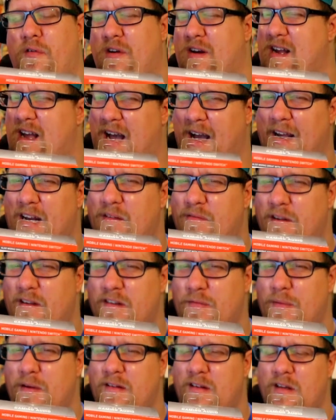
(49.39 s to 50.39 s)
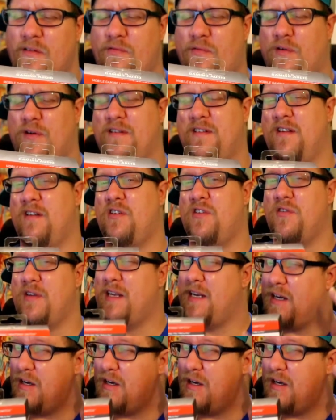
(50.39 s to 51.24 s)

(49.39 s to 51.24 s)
they're kind of expensive for essentially